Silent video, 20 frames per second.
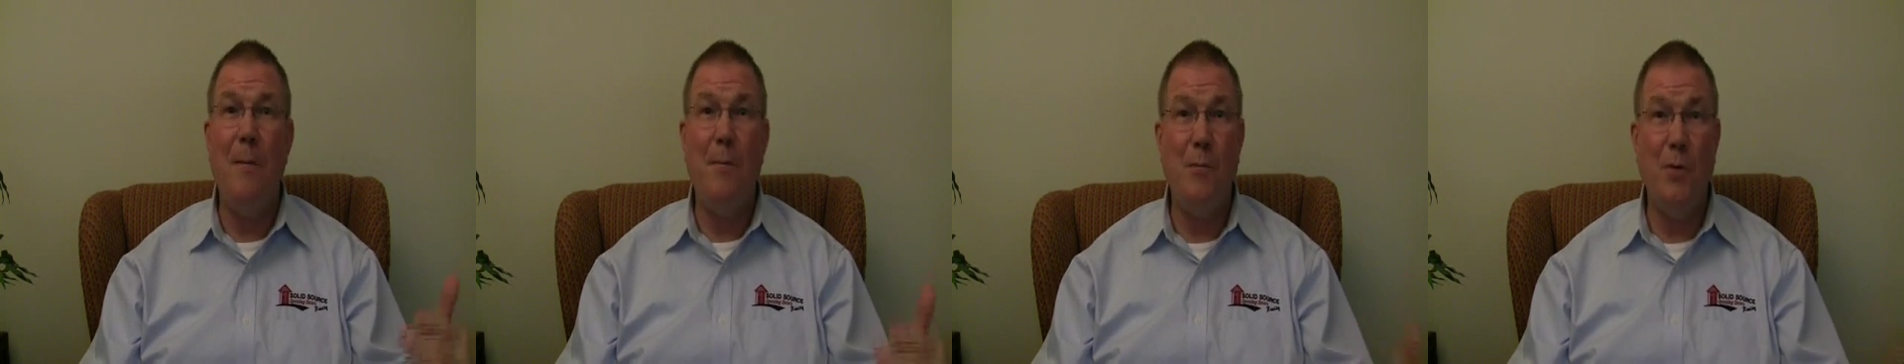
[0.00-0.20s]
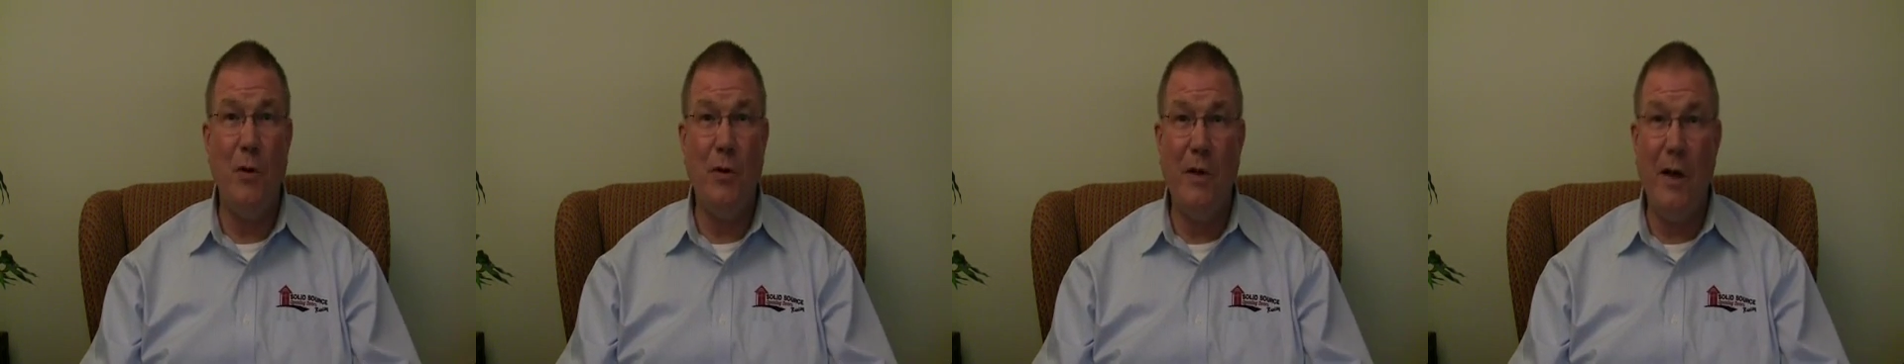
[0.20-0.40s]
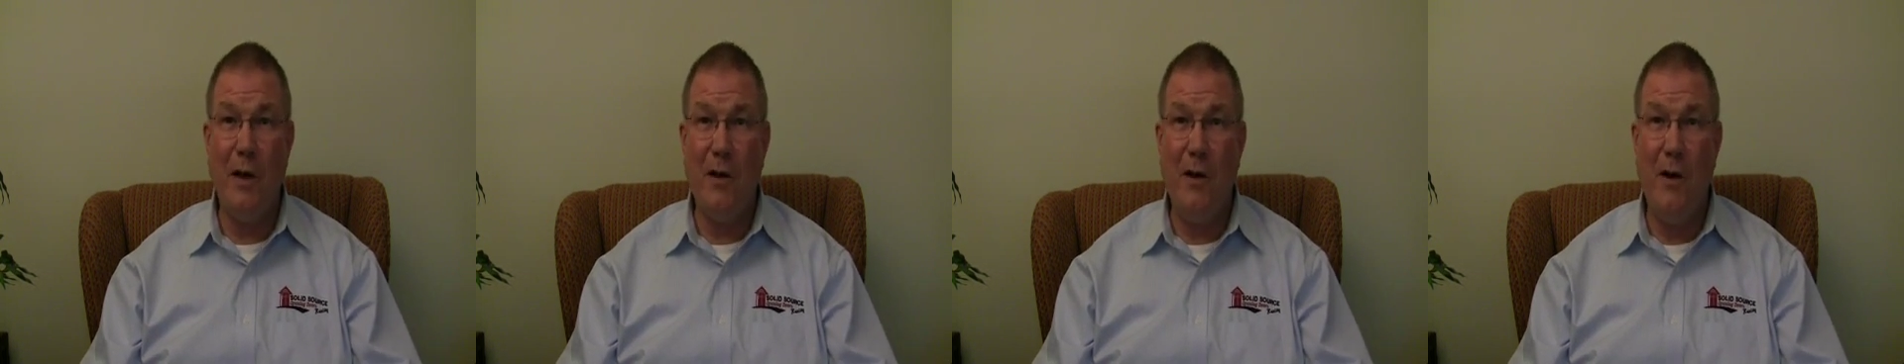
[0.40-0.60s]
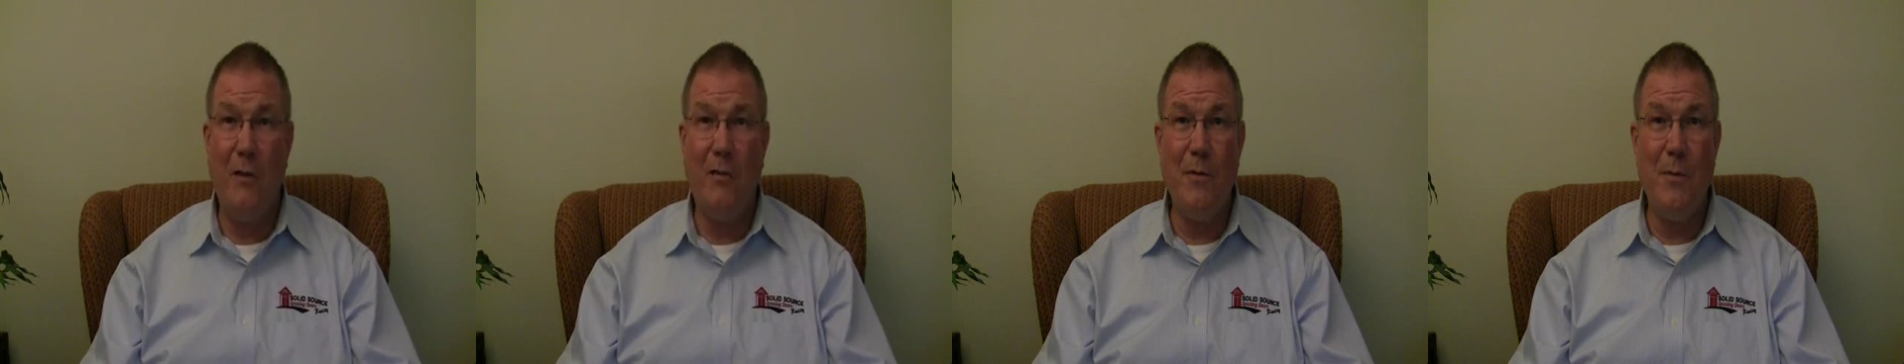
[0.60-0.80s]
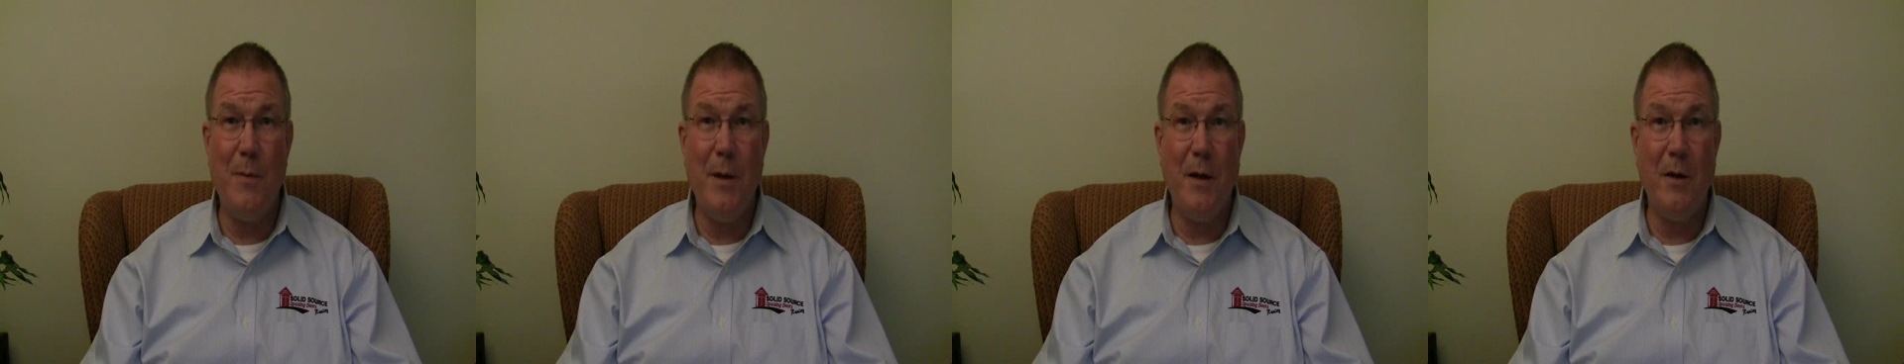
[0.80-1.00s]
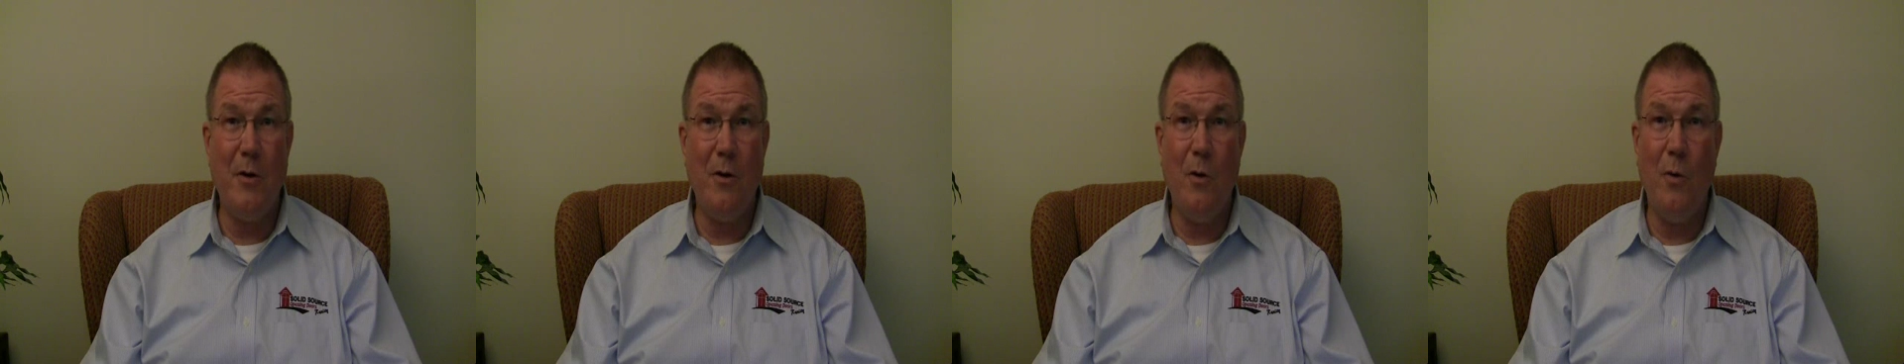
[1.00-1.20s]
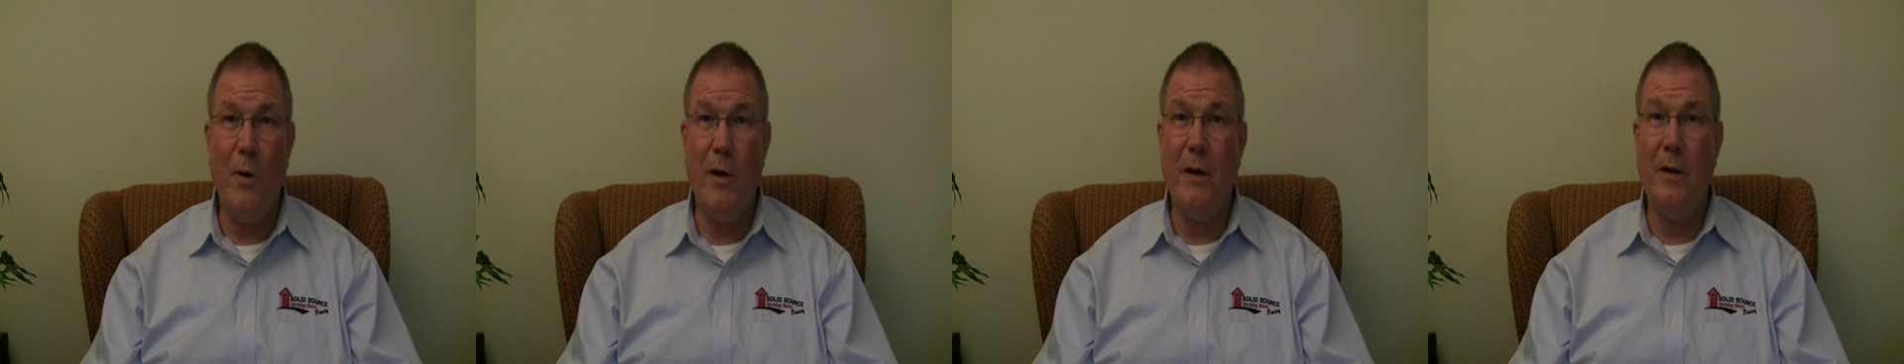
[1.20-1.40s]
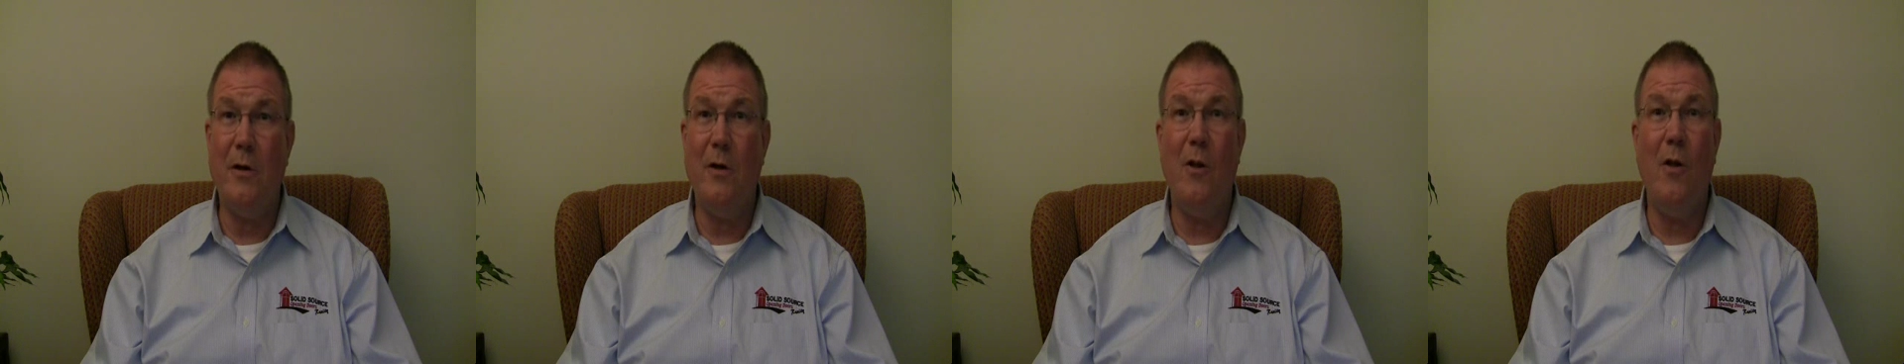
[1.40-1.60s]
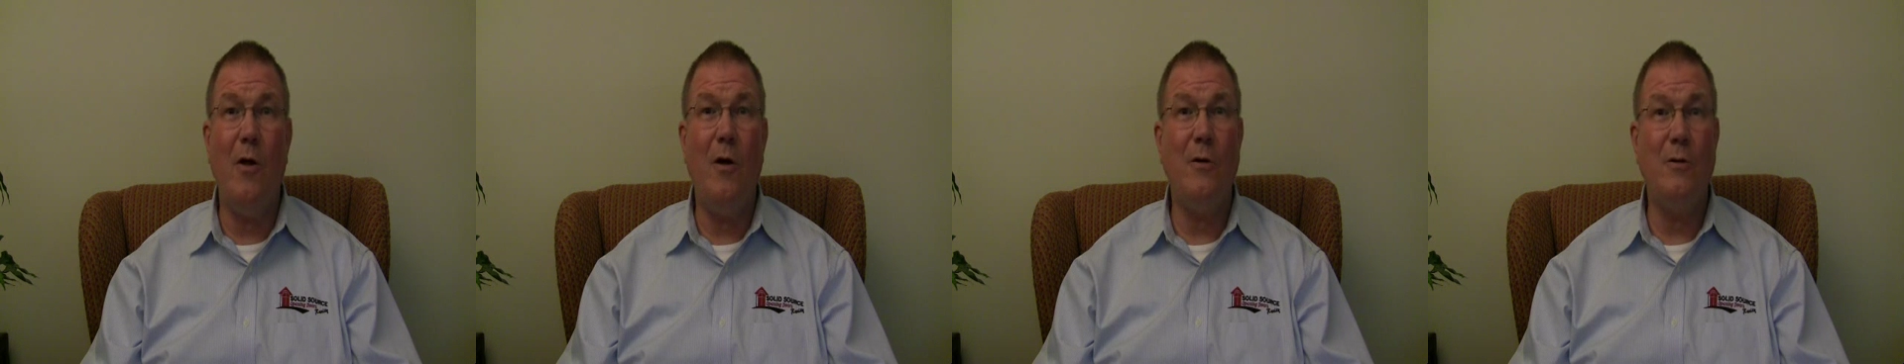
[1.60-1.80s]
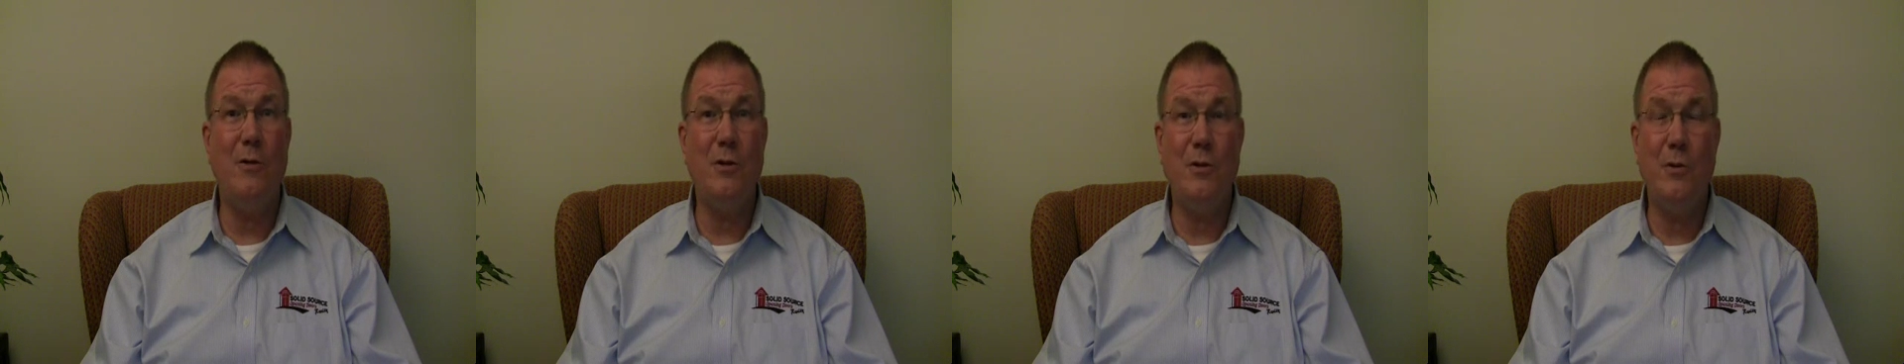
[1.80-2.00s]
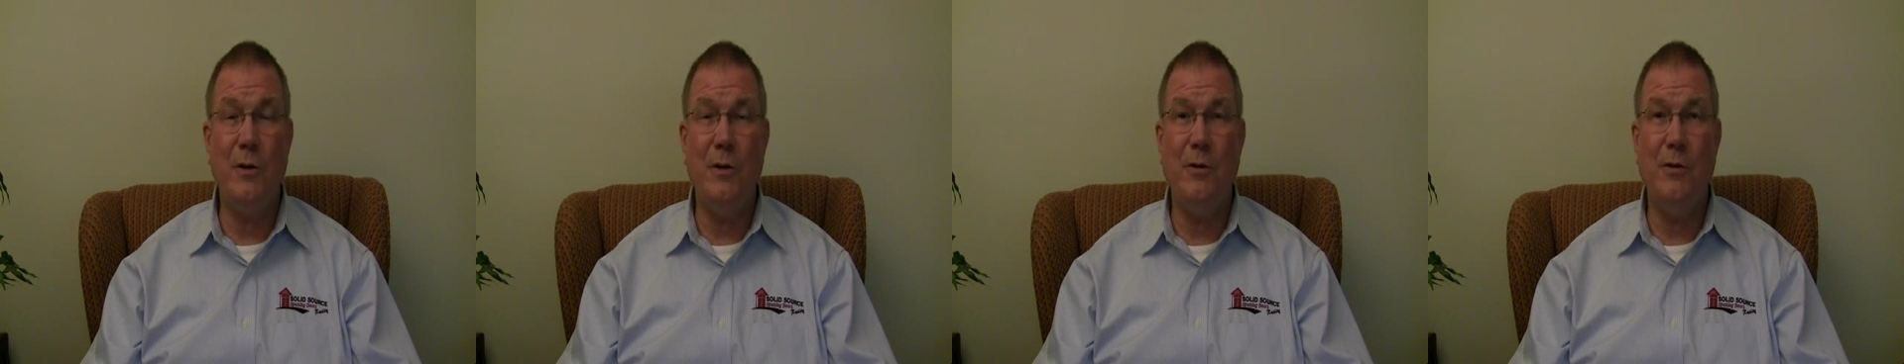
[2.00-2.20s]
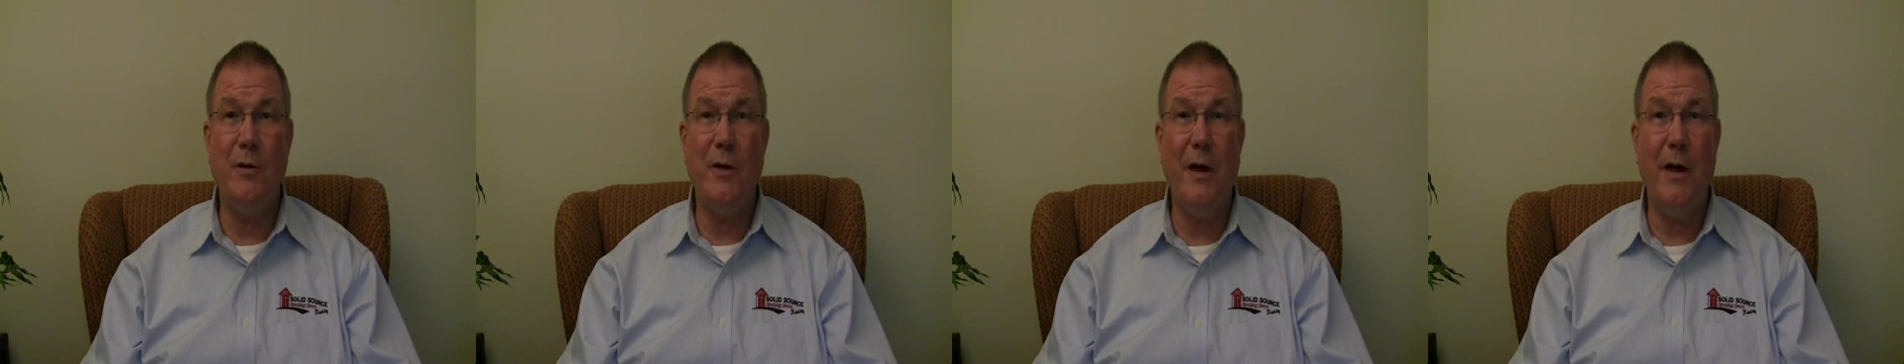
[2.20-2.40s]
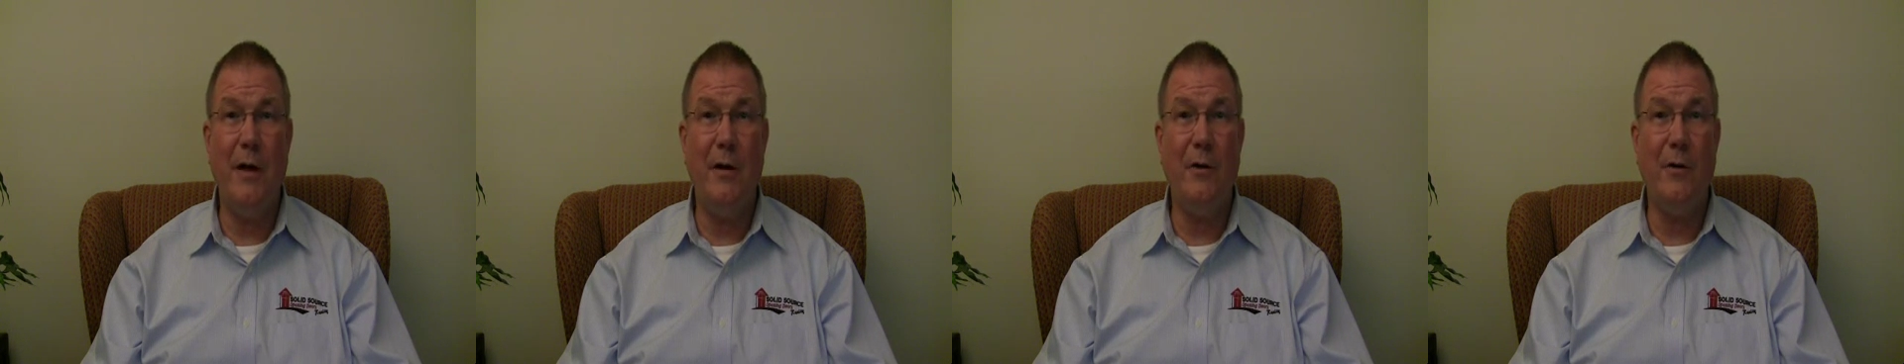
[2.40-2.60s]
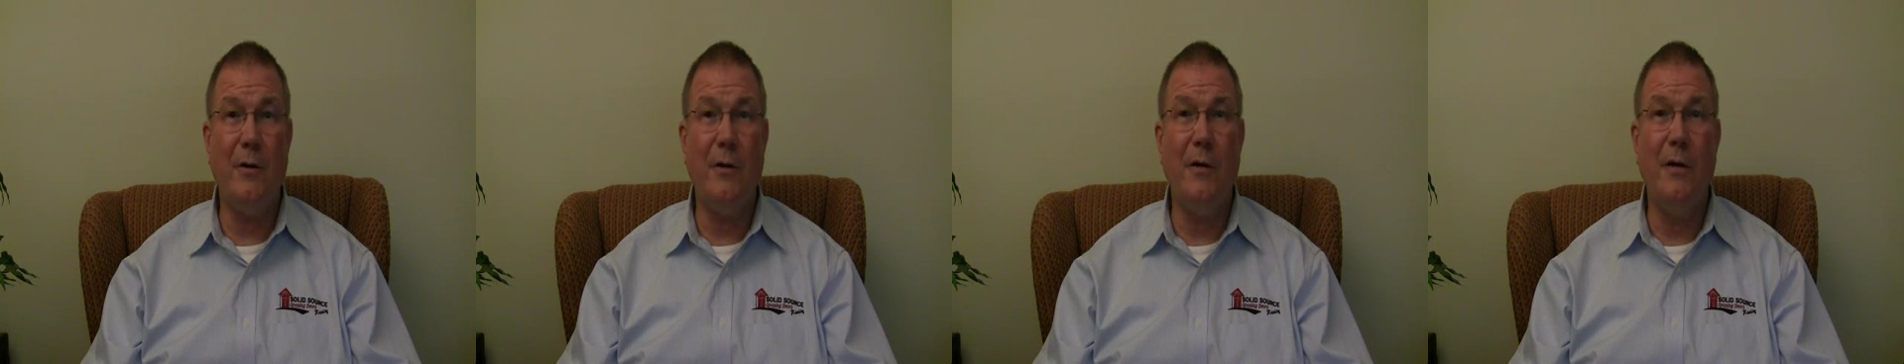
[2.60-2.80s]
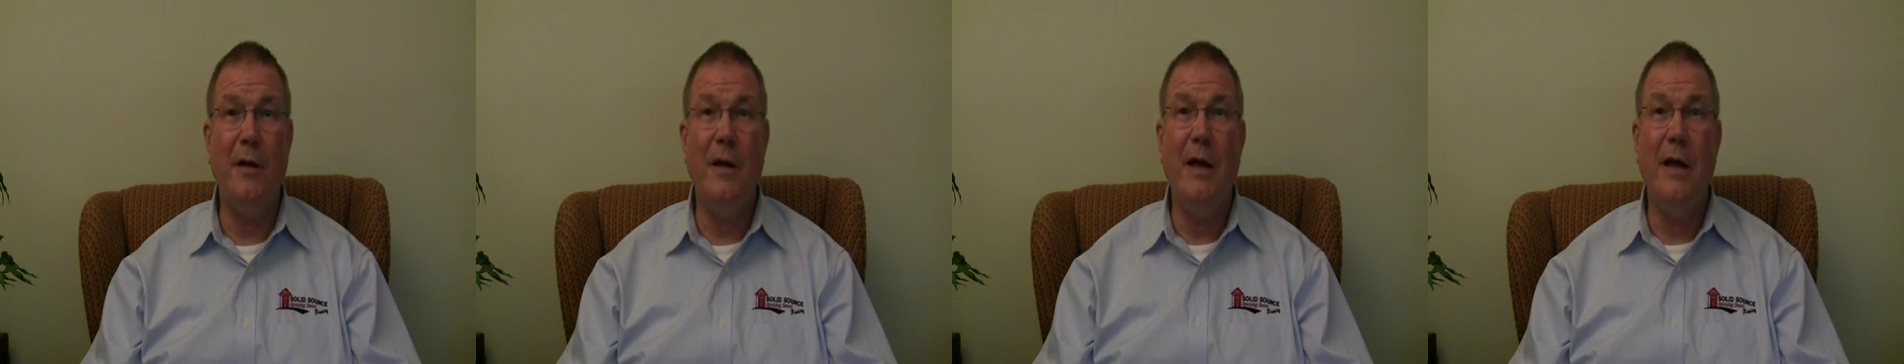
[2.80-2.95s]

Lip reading: put that coffee maker away in the closet or under the counter